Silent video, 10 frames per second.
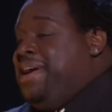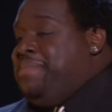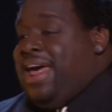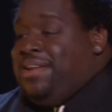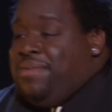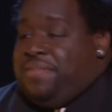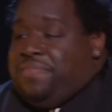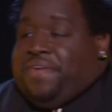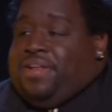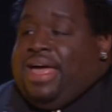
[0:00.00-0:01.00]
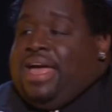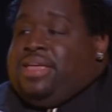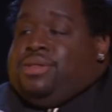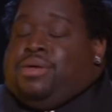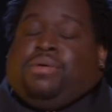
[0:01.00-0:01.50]
dance, but I didn't want to fall
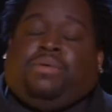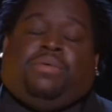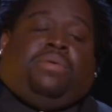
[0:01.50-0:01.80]
out, you know?